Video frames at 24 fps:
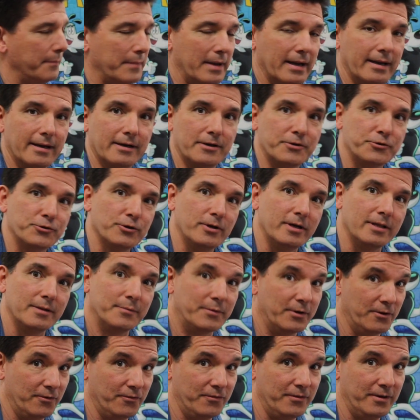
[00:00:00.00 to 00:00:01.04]
not going to show you the
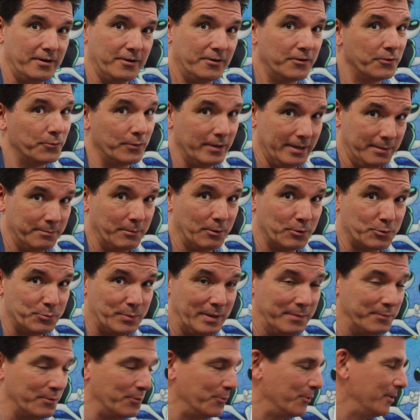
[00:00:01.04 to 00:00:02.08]
middle finger the way most people